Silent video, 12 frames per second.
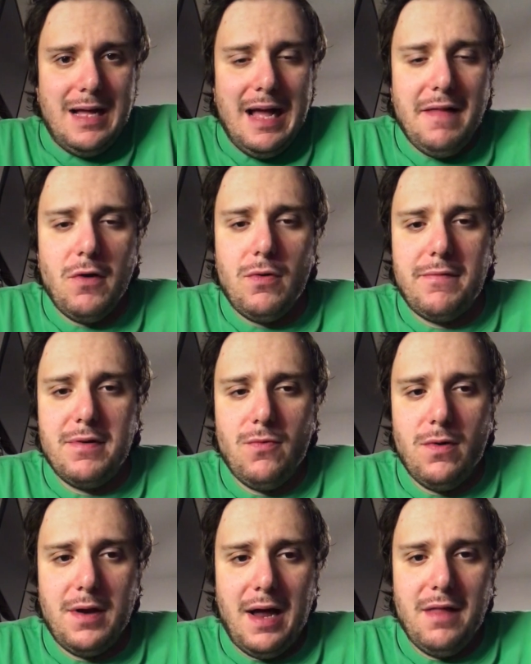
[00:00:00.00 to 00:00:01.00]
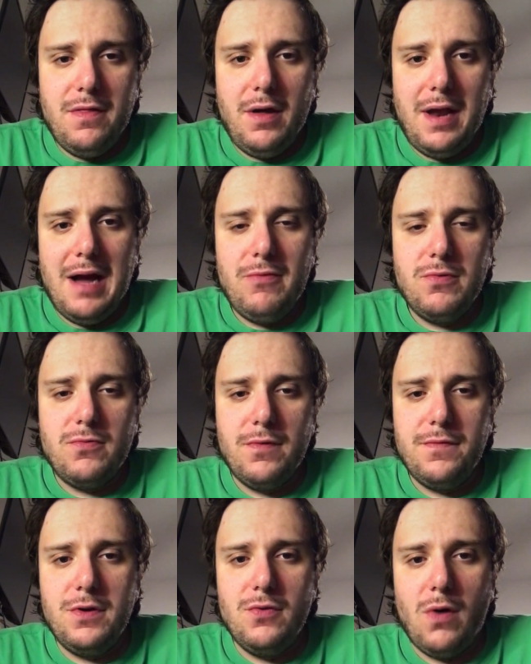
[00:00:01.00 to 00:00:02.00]
Hello everyone, I thought I would
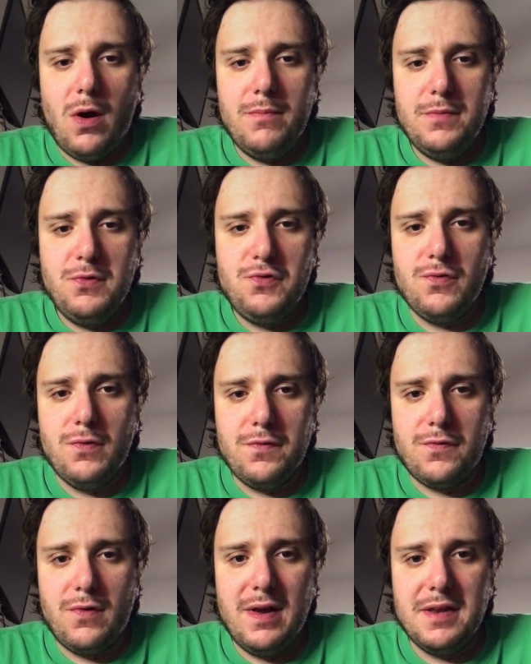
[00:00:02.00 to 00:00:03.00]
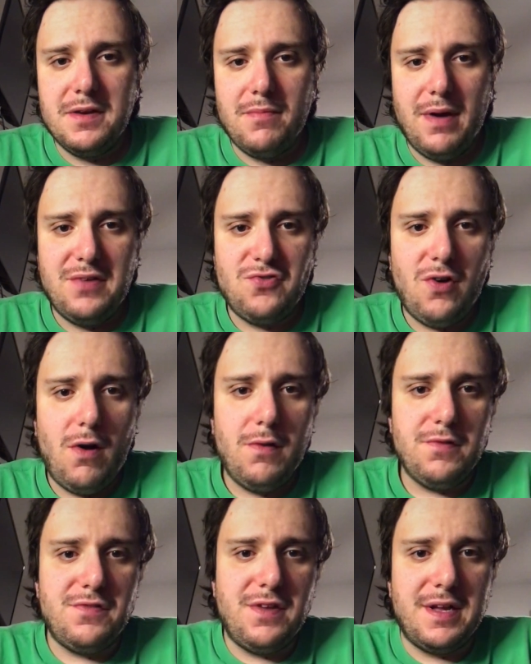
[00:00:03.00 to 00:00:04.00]
review Our Mutual Friend by
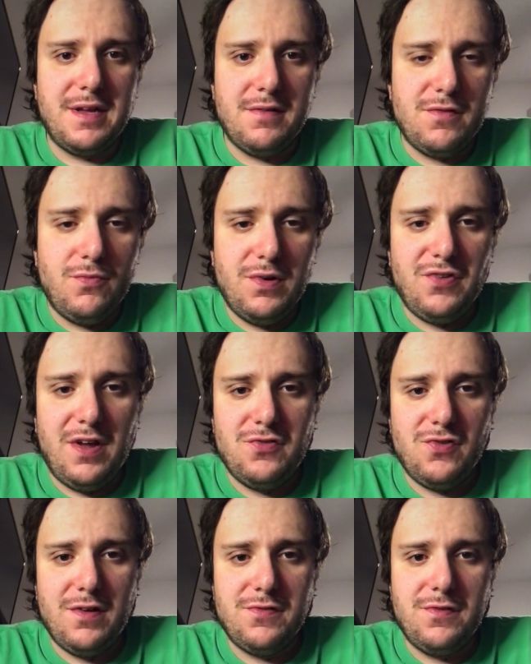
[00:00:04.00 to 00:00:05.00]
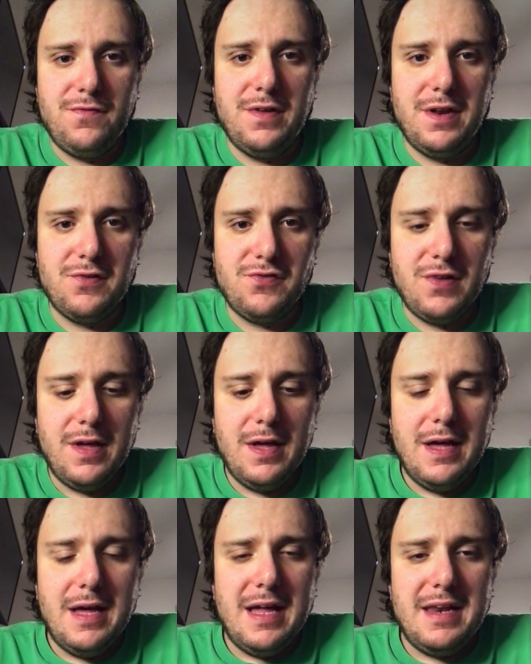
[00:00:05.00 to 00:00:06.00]
Charles Dickens, which I just finished.
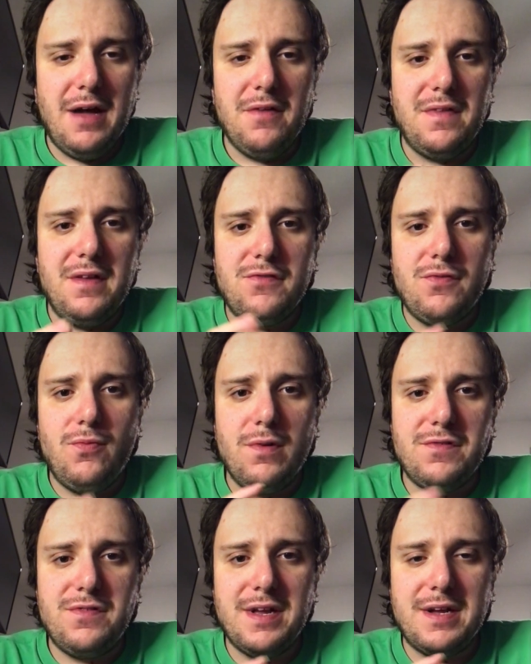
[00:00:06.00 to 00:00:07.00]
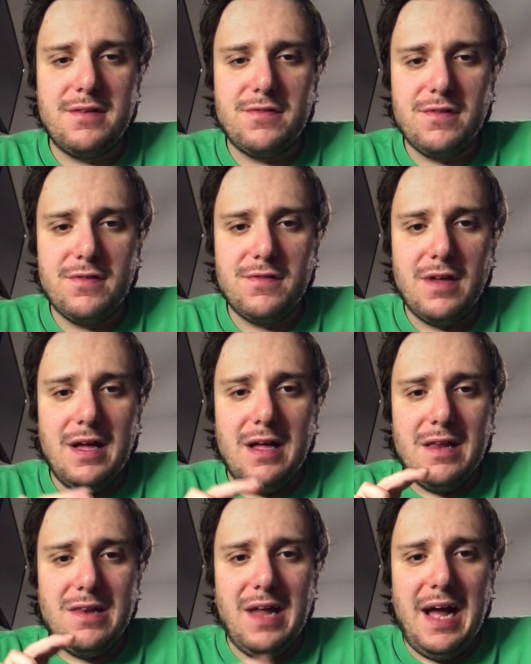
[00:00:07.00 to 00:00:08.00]
Now this was Dickens's
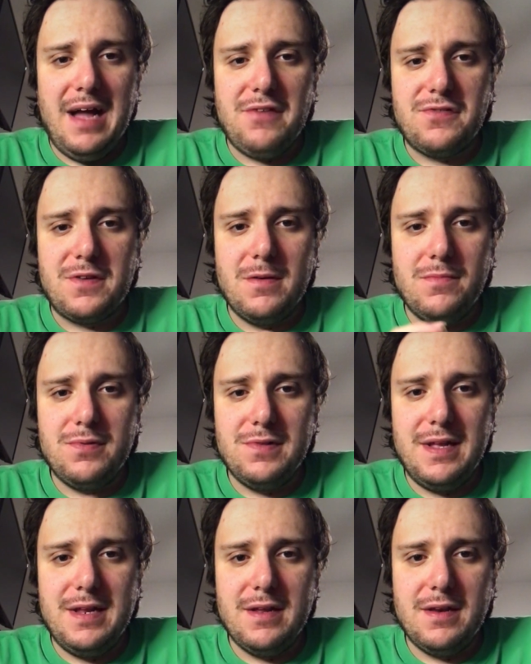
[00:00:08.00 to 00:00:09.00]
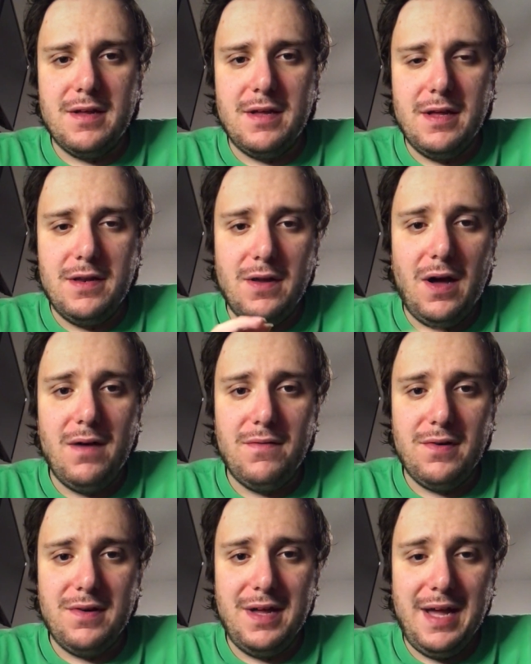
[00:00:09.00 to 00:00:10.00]
last completed
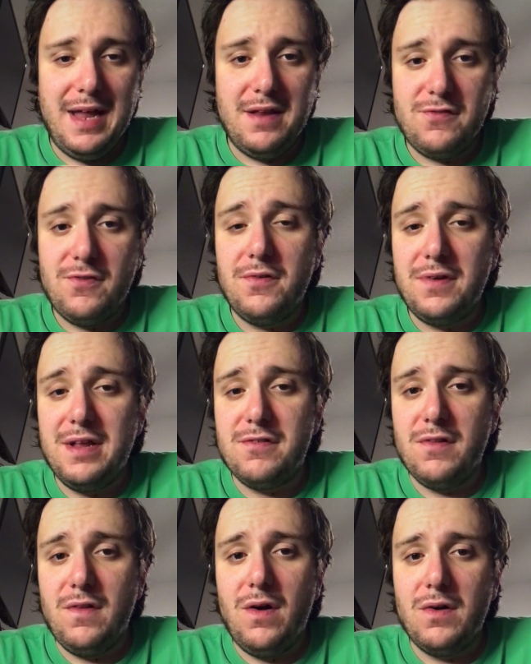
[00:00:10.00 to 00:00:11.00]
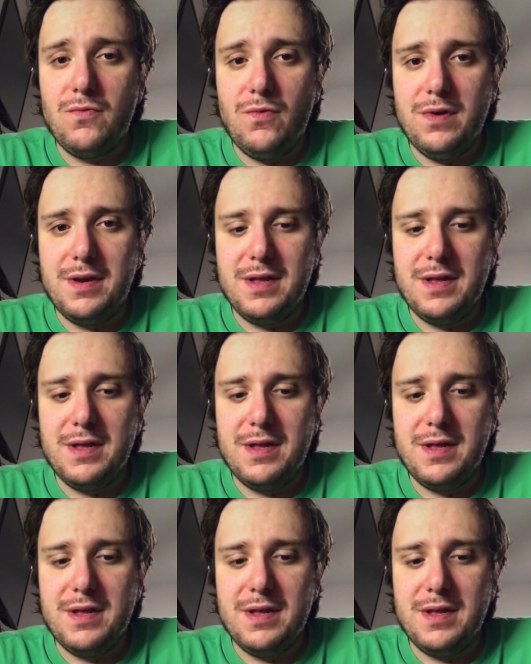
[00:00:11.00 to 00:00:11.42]
novel, and it certainly is a long one.